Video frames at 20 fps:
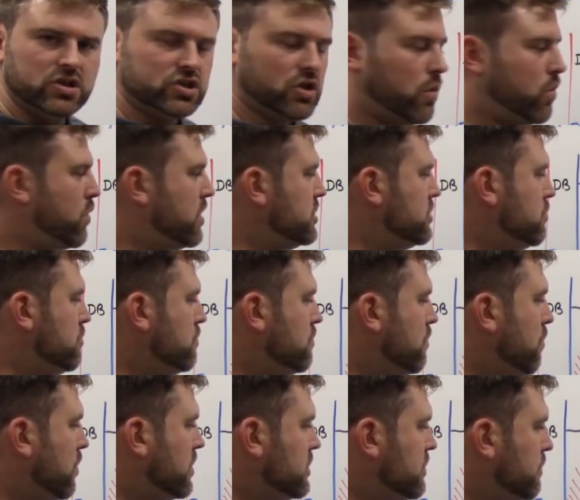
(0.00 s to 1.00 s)
So when
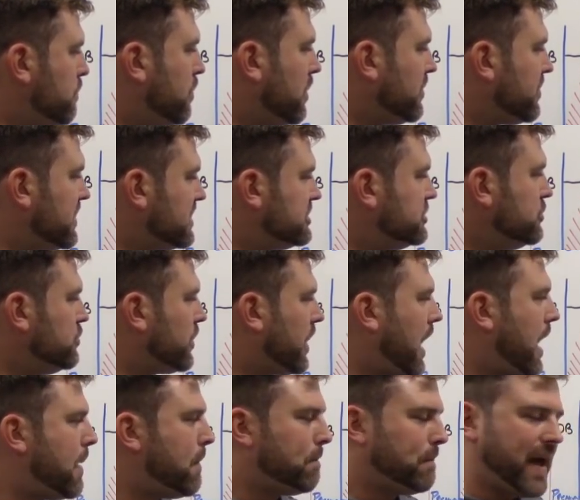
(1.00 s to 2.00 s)
you put this and you
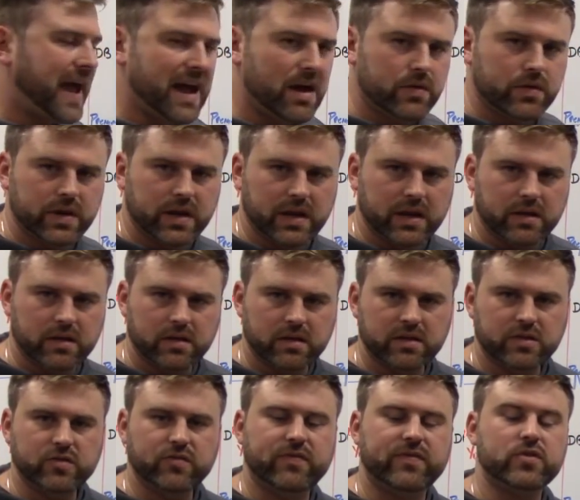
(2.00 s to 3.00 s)
compound it,
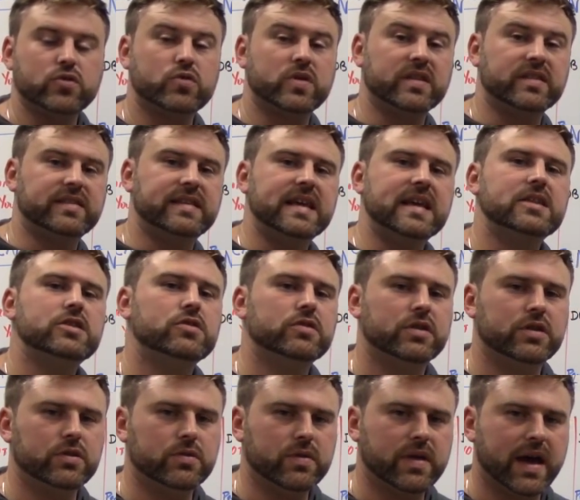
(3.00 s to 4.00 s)
if you continue
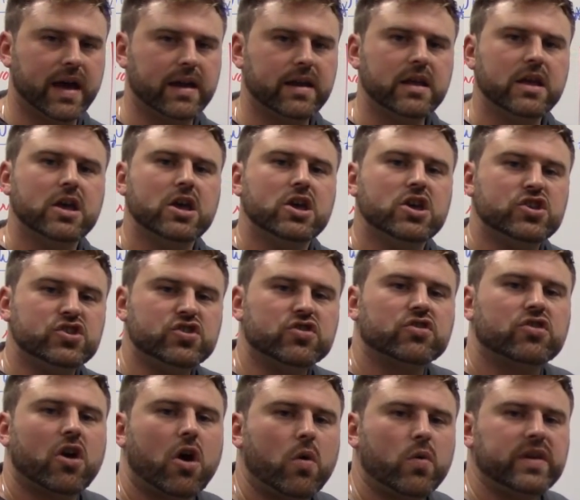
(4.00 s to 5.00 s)
to do that,
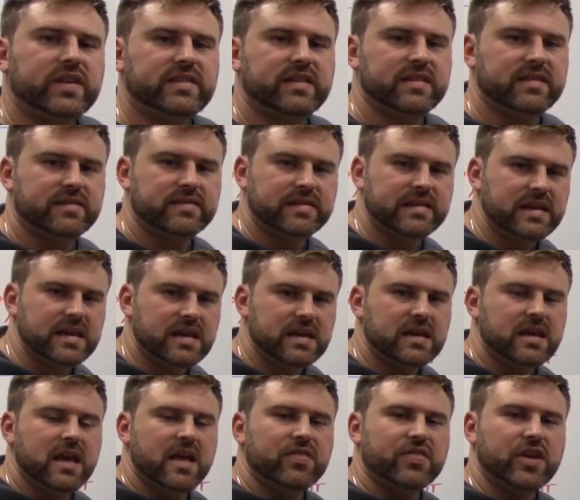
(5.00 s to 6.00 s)
you're going to
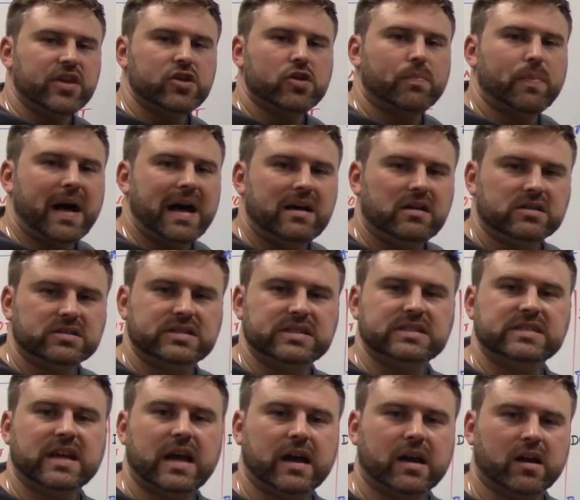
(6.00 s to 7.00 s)
see that your
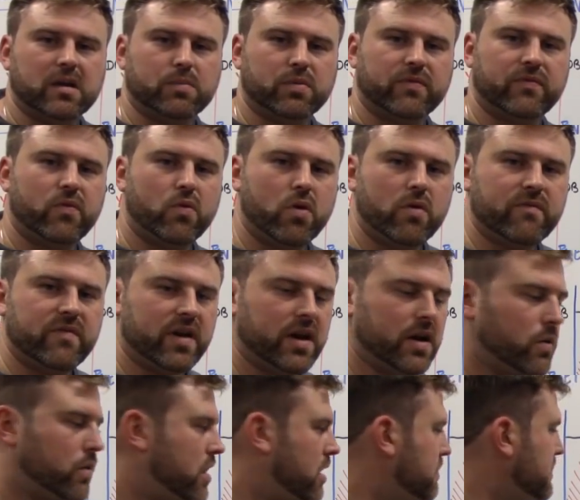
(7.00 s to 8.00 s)
policy is not going to perform
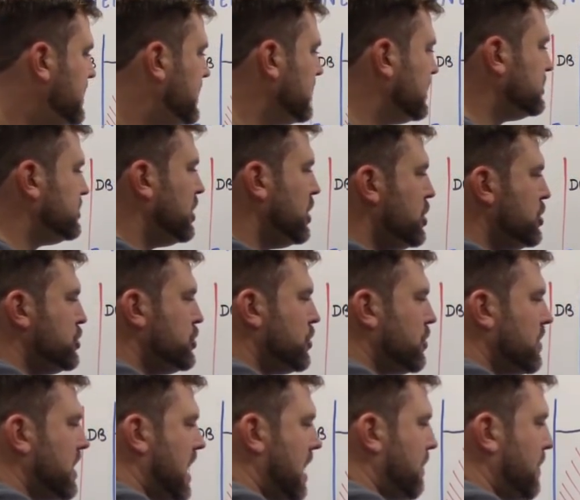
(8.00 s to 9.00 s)
very well because
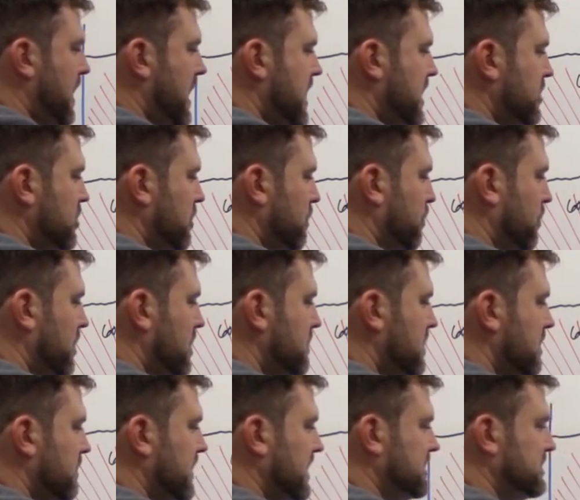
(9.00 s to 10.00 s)
you're not paying your
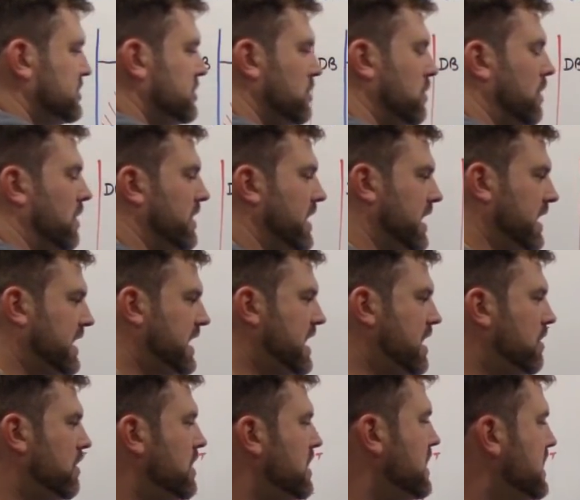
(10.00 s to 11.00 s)
premium that's due on that
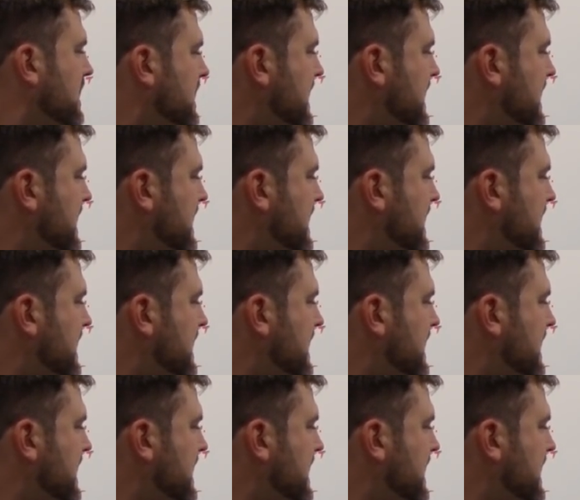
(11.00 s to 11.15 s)
account.